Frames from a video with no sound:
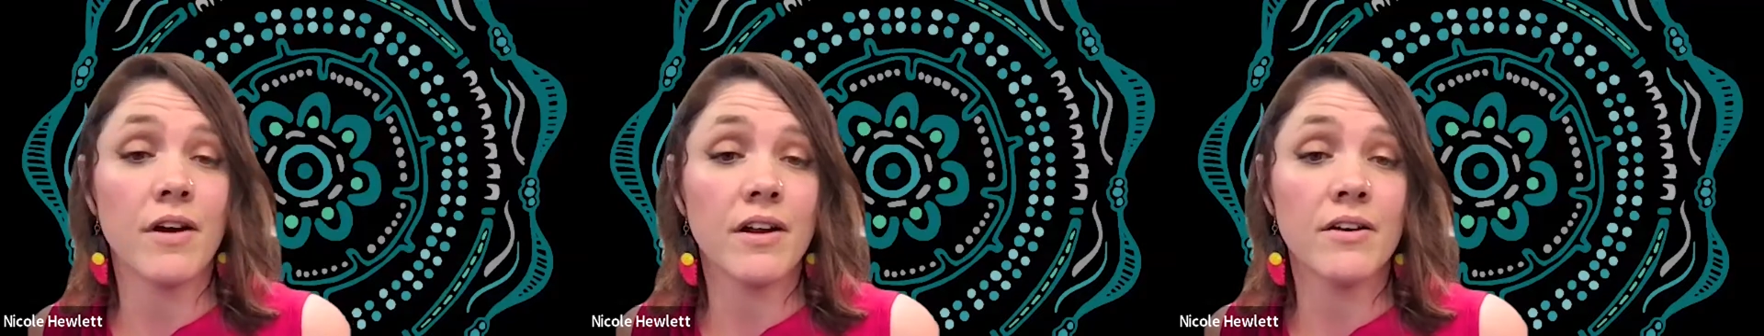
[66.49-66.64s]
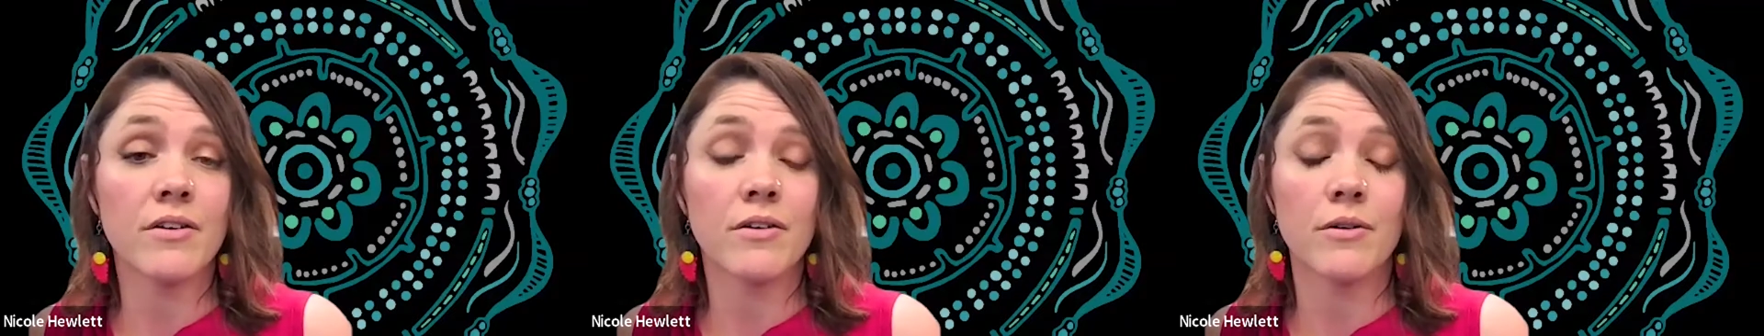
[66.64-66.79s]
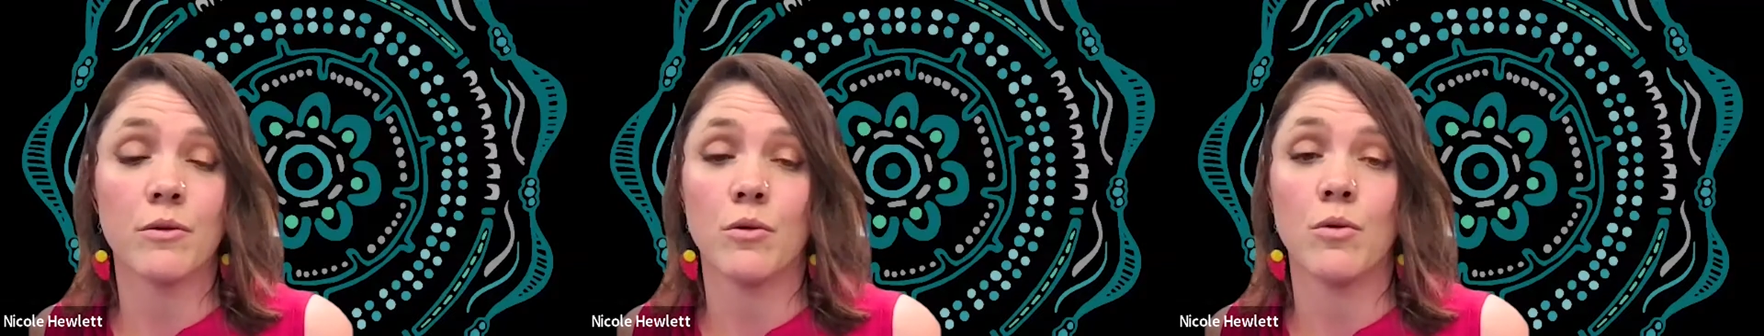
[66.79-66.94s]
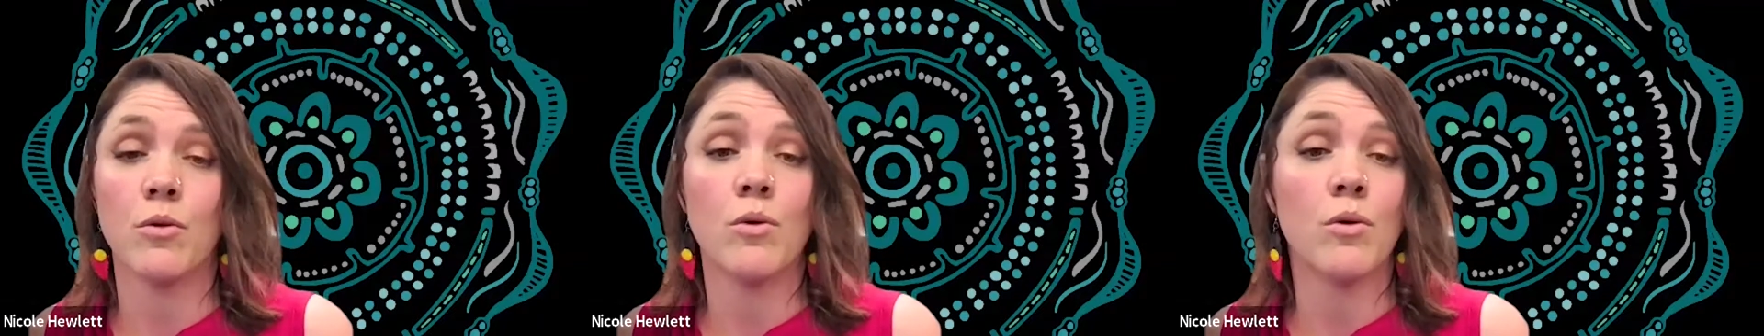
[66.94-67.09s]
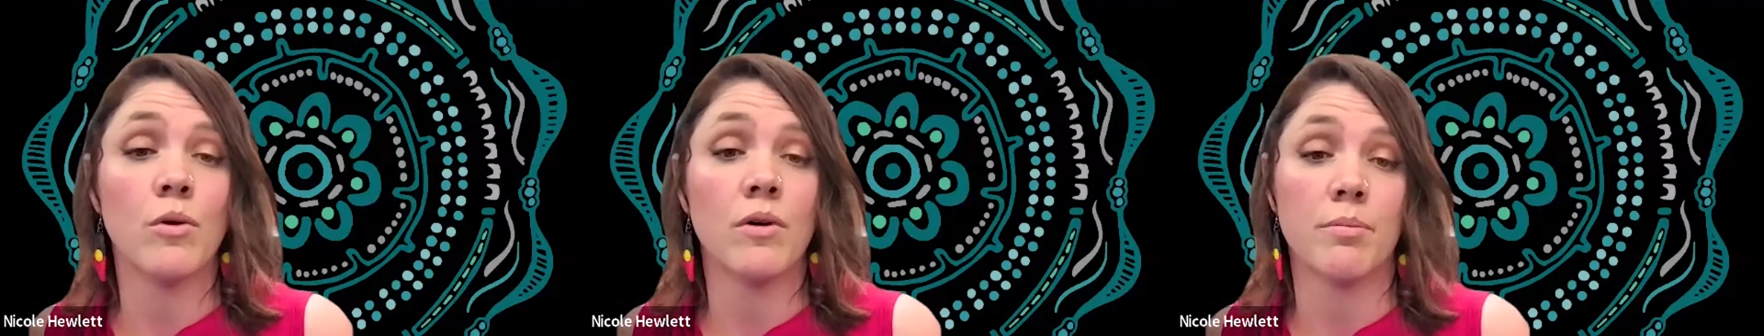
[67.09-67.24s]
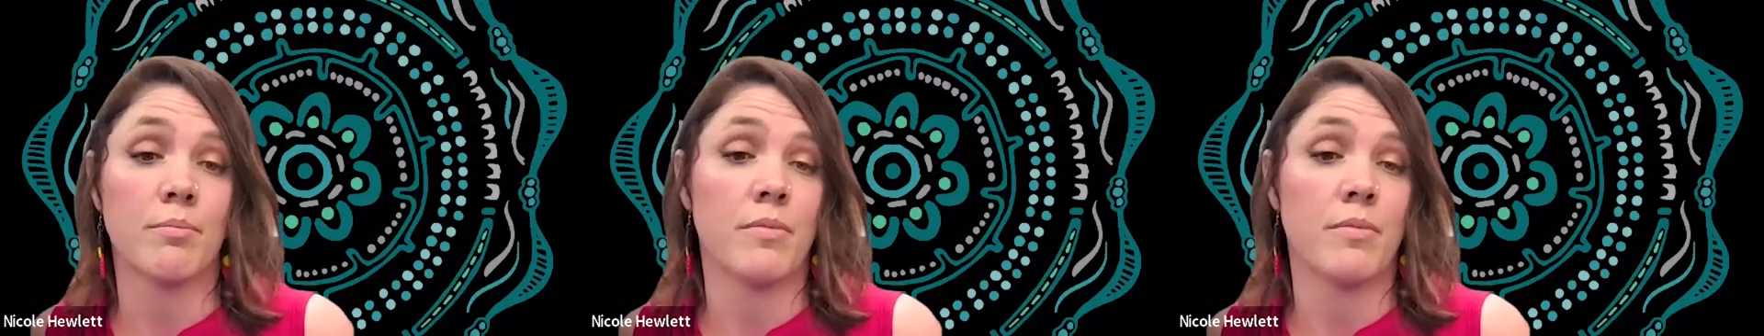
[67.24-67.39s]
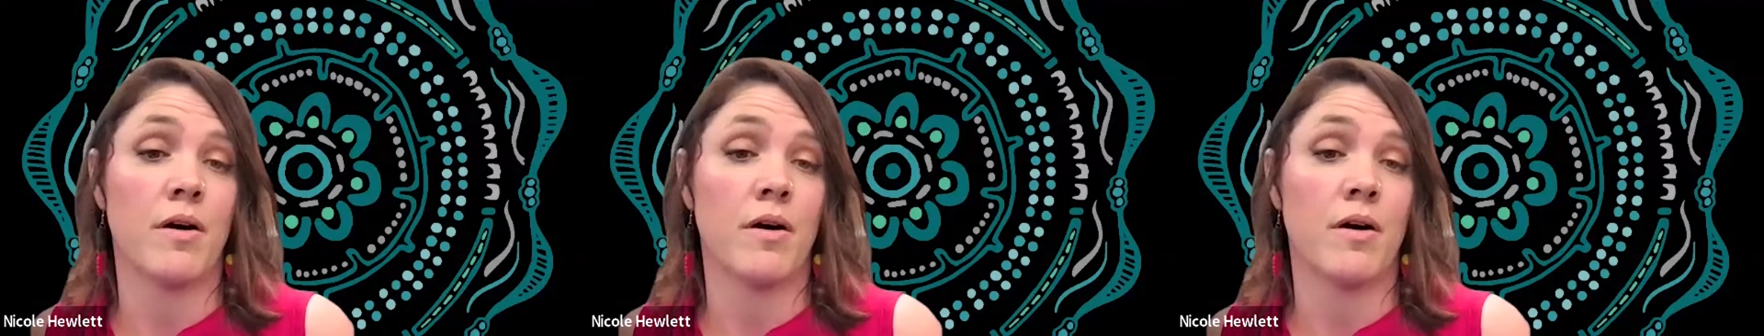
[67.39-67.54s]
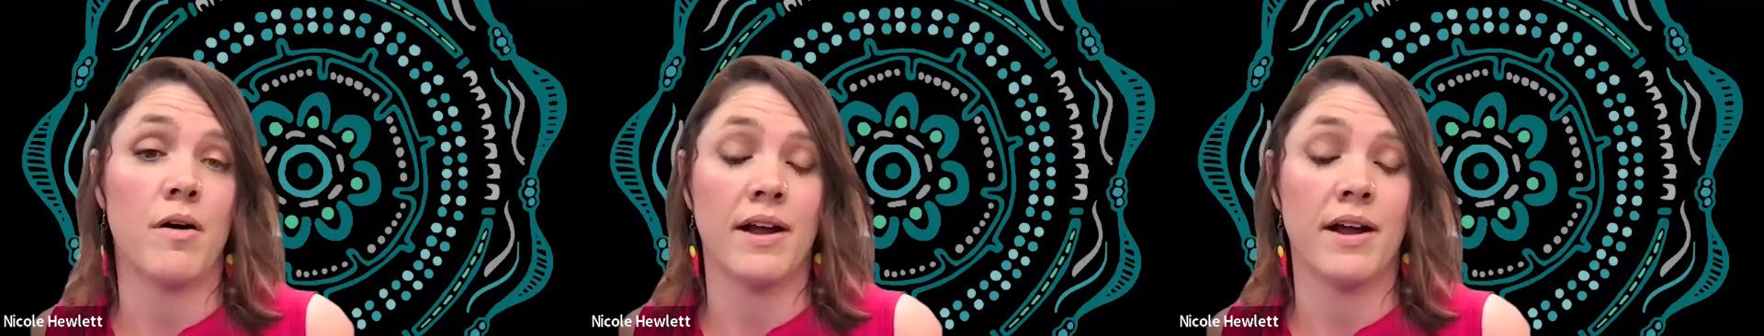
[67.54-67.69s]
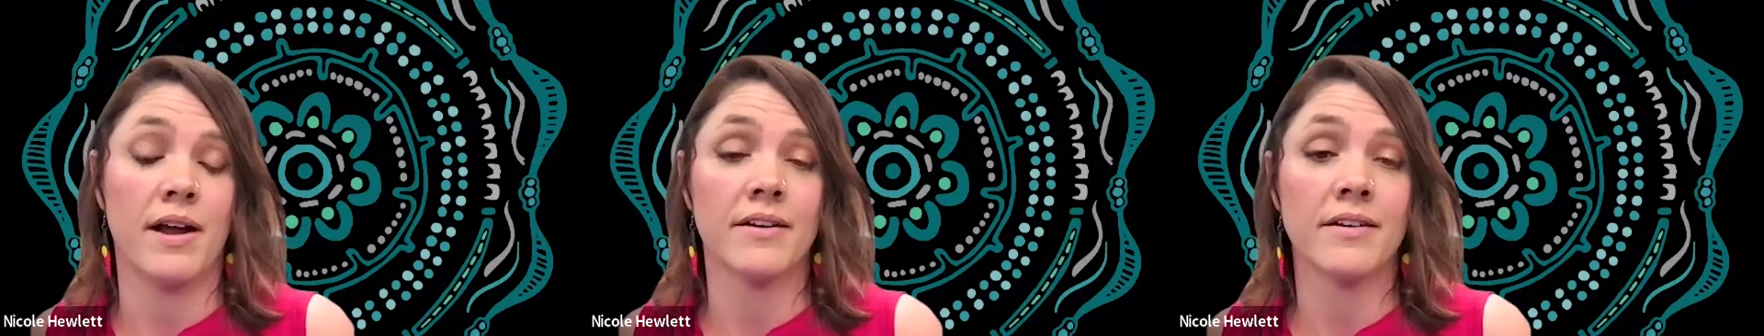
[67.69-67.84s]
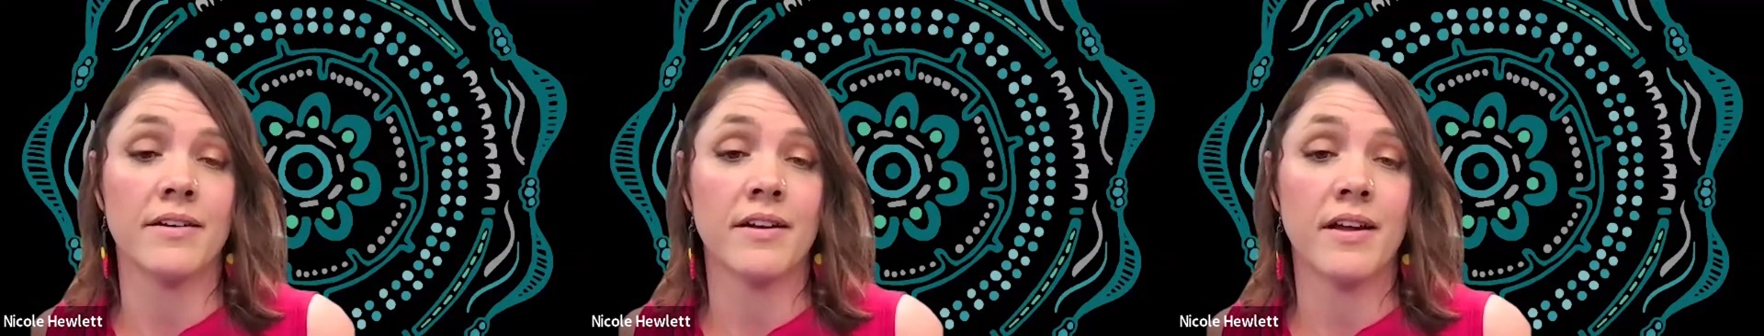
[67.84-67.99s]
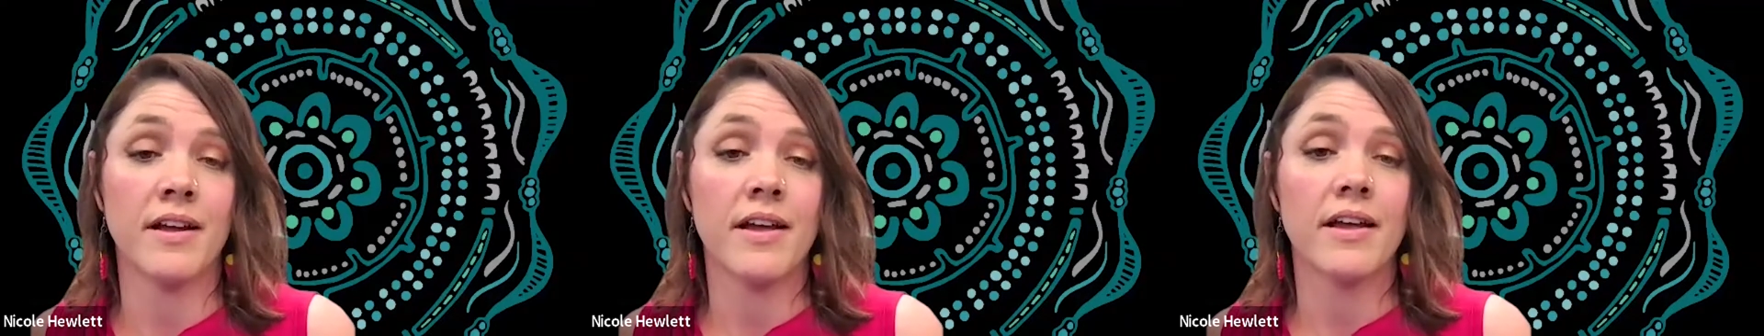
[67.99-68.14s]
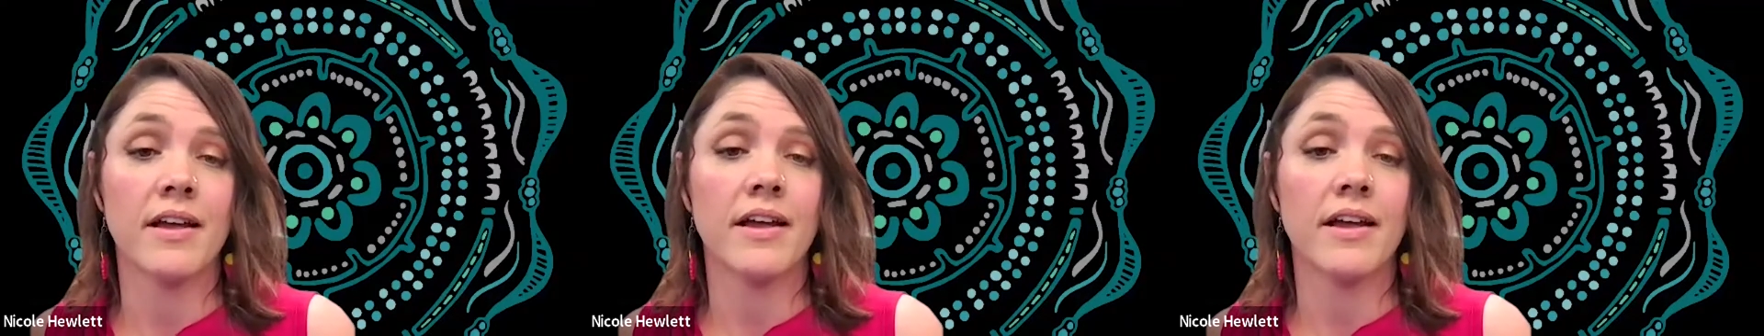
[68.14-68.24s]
front or behind.